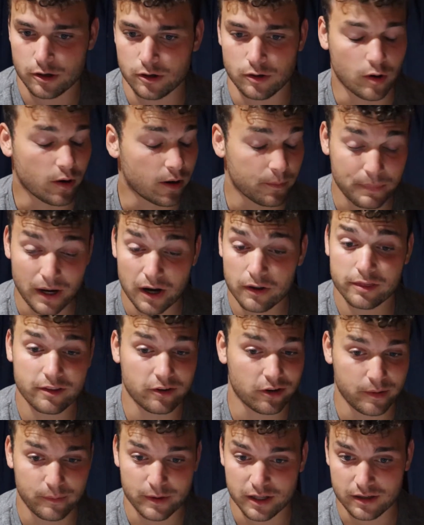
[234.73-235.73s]
or about
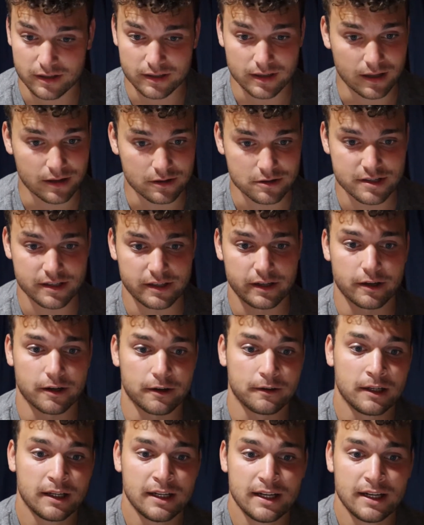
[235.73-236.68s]
$30 million a year.